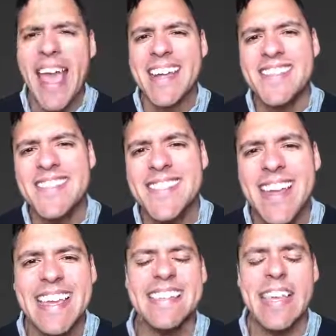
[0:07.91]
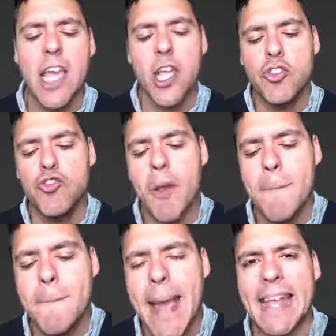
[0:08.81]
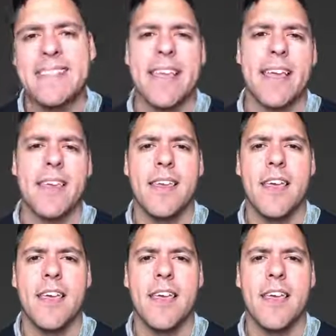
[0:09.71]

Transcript: exciting and dramatic.